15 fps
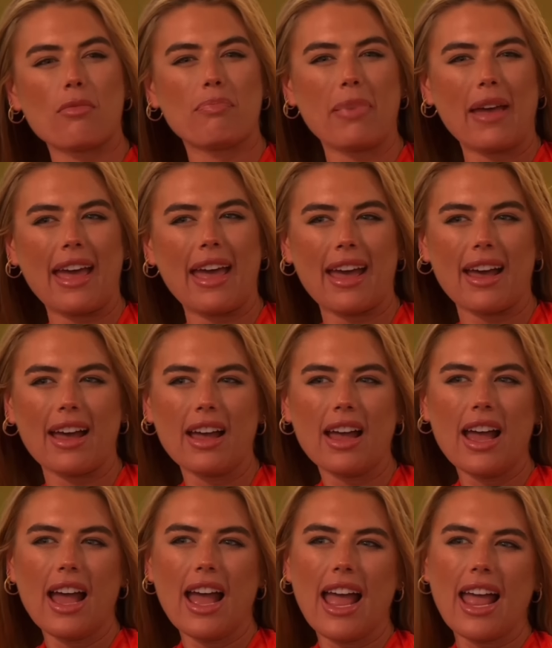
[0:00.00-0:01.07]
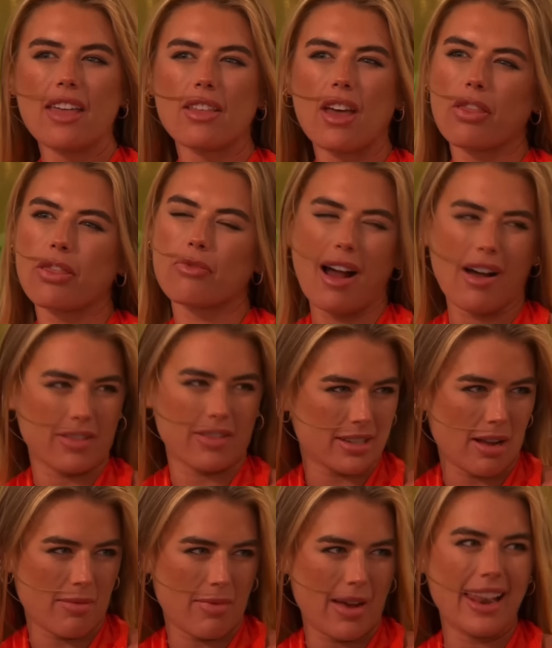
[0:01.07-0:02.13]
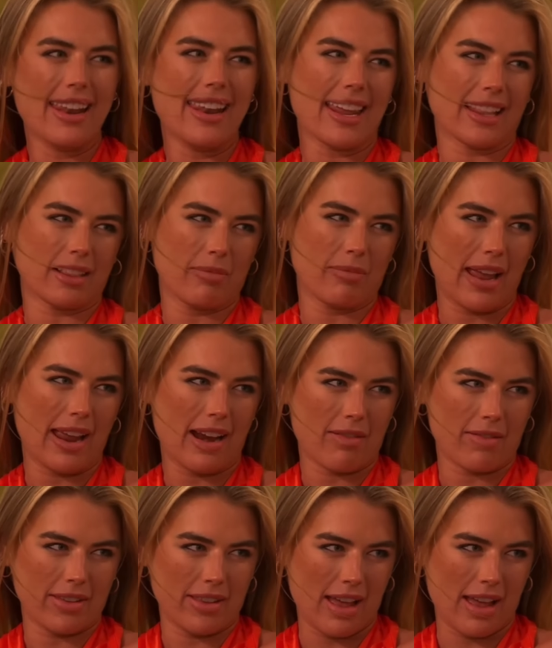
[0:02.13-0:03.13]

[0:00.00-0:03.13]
a bit throughout the summer, a little bit here and